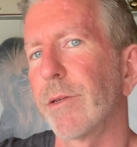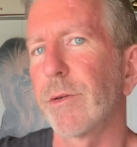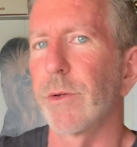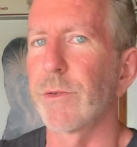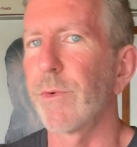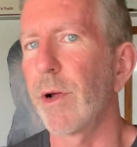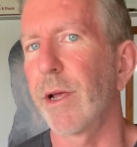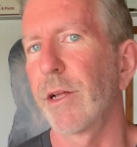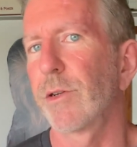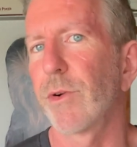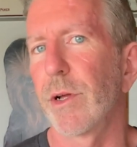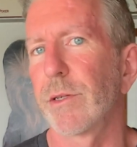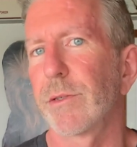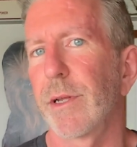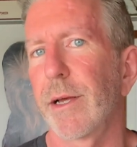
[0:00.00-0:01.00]
So it's very
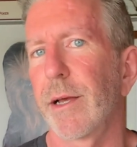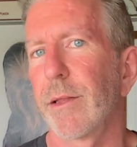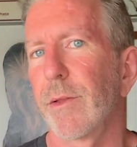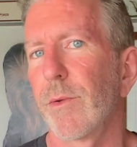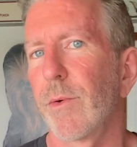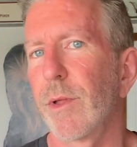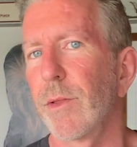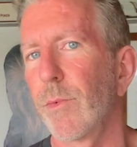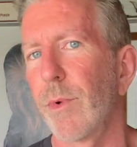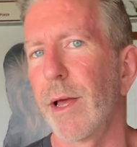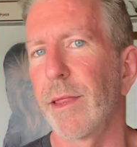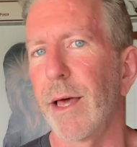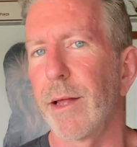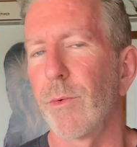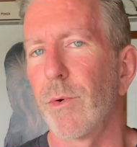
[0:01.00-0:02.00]
interesting in the way
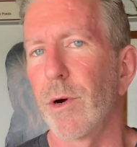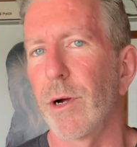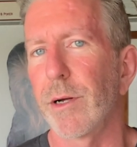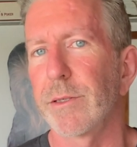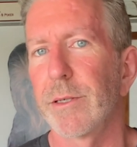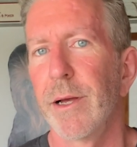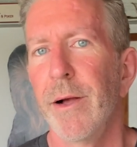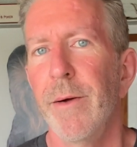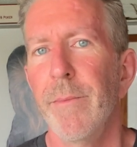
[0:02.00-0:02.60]
that works.